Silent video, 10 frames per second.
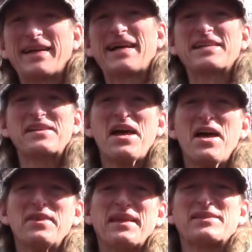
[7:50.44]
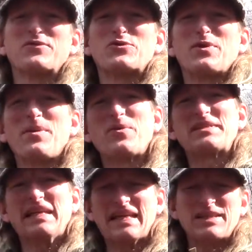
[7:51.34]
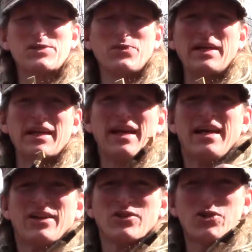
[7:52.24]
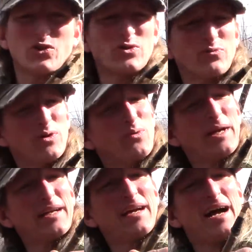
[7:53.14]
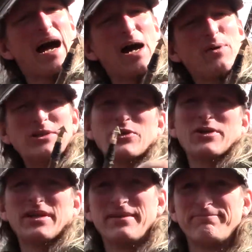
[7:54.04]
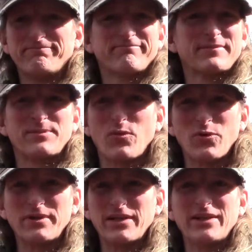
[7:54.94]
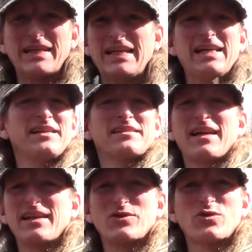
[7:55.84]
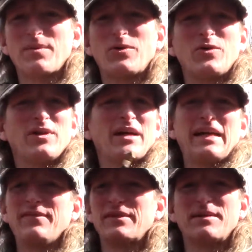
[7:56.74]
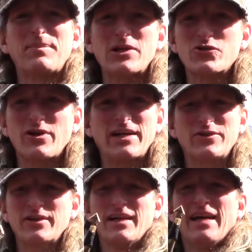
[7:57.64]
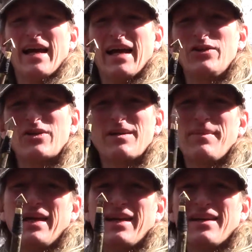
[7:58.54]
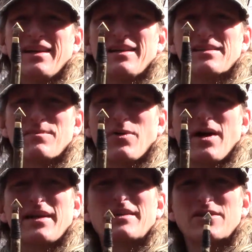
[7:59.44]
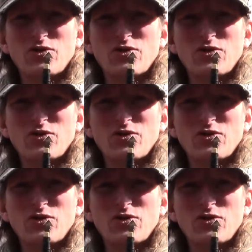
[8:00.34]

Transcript: guys, thanks for joining me once again this week. Just showed you real quick how I took some ordinary keys and a Dremel, even a bench grinder, and you can make some broadheads that you